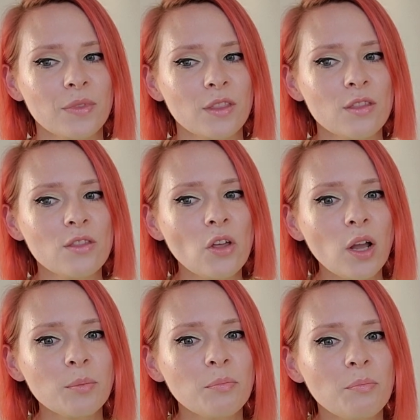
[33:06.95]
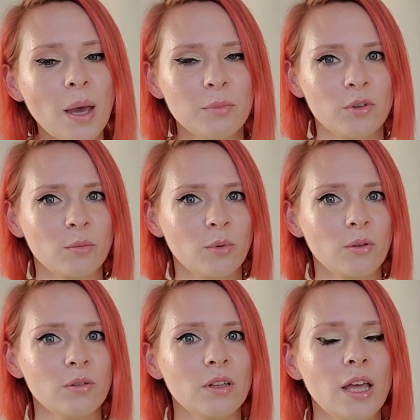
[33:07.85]
not
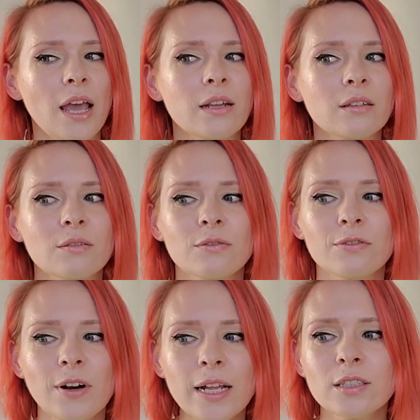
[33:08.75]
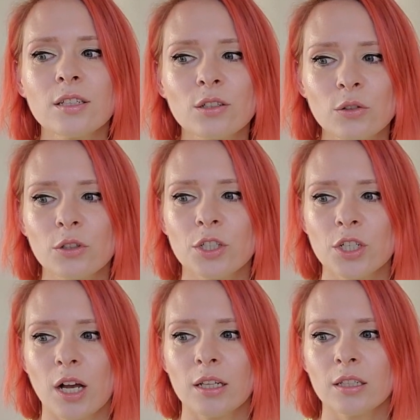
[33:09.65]
memorable, and Francis
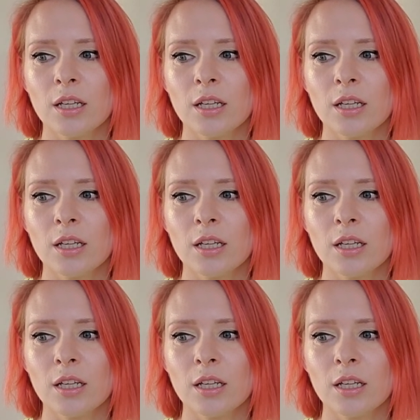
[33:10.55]
Kurkdjian